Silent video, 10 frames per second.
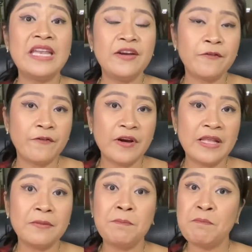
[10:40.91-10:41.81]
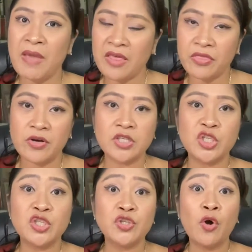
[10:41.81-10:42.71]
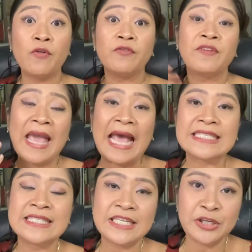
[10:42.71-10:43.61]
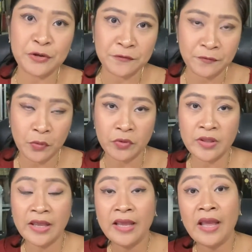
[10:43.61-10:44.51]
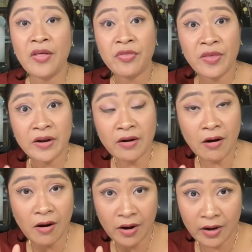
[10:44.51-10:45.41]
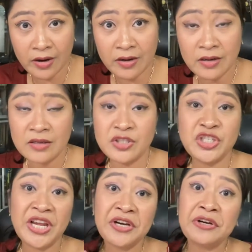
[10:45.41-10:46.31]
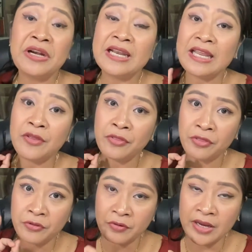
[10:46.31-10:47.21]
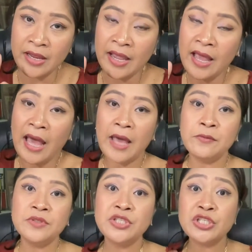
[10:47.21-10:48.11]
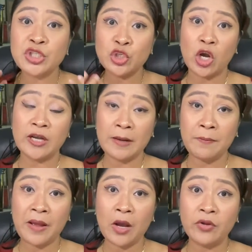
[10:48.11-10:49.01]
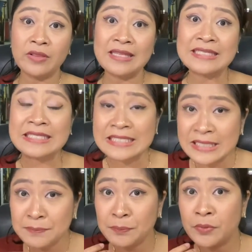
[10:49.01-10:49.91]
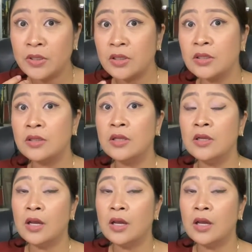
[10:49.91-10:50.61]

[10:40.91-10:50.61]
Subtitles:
different methods of casting your vote? There are generally 3. I will just talk about the simple